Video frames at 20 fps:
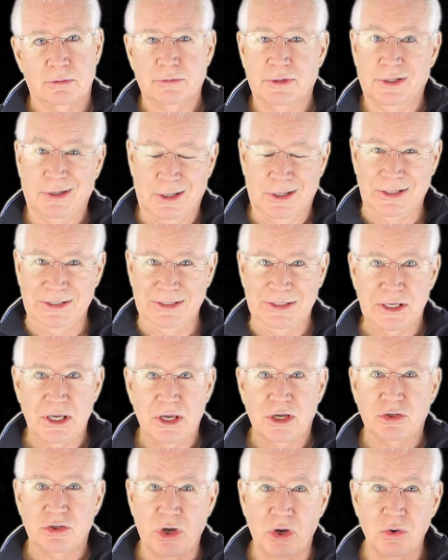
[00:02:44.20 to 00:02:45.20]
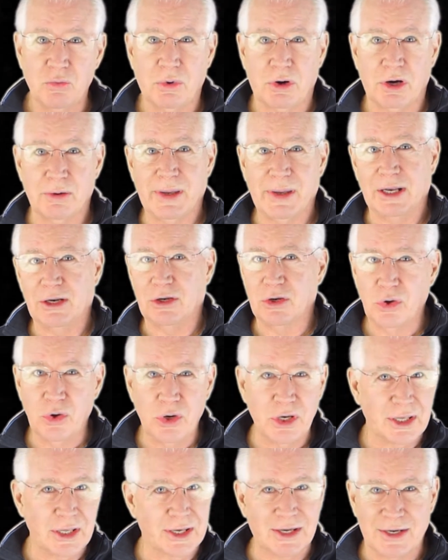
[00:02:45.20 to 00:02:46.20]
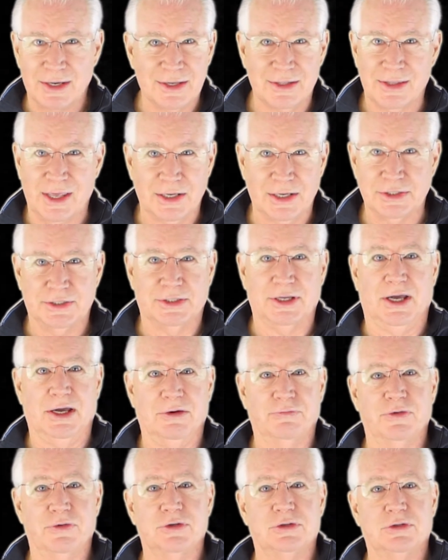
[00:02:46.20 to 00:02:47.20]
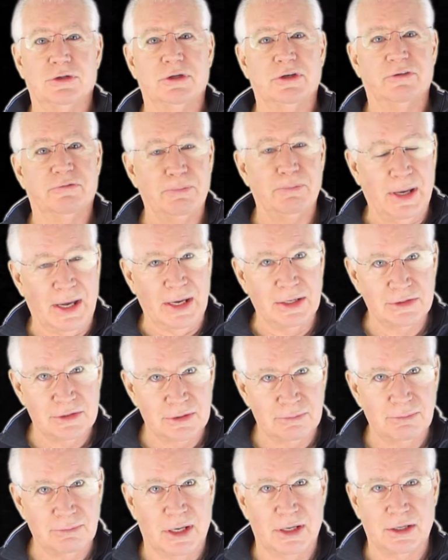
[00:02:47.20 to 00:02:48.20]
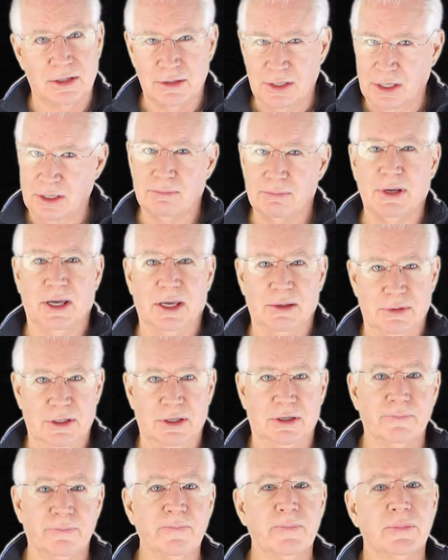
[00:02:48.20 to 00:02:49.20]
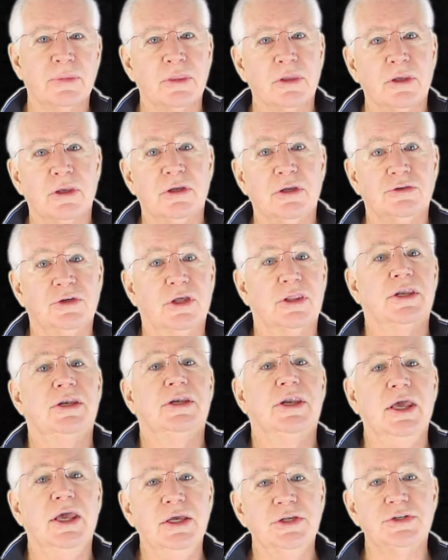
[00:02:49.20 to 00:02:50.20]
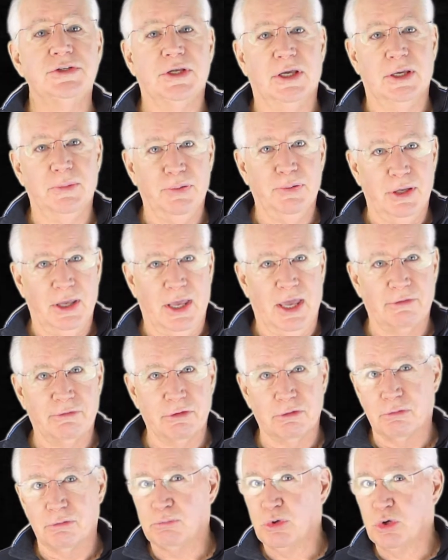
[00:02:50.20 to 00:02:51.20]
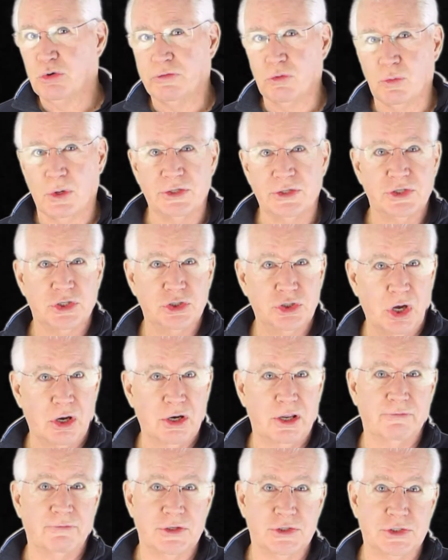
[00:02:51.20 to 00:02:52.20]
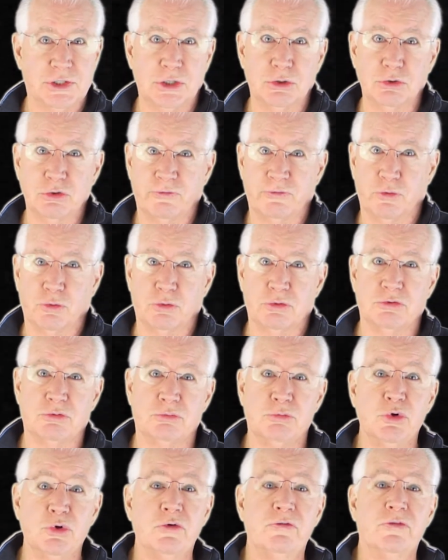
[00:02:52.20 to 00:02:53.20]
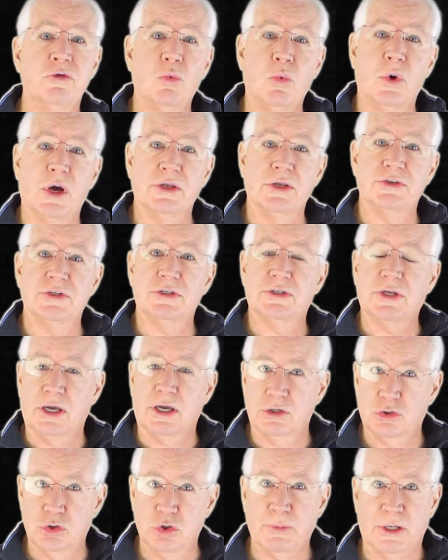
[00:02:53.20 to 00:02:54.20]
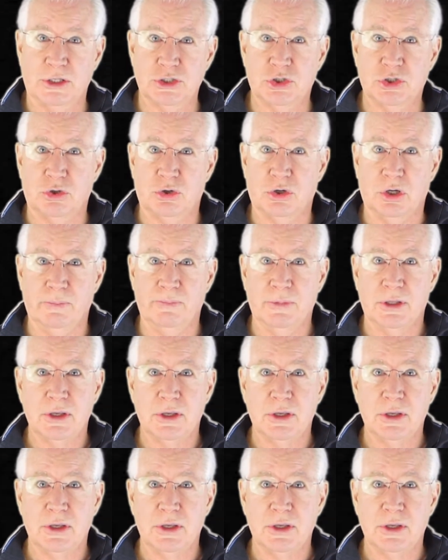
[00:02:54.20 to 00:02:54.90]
Now, don't worry about learning any of that stuff until you've made some money, then maybe. So the next step, having removed the ones you don't have the skills for, is remove the ones that take too much time.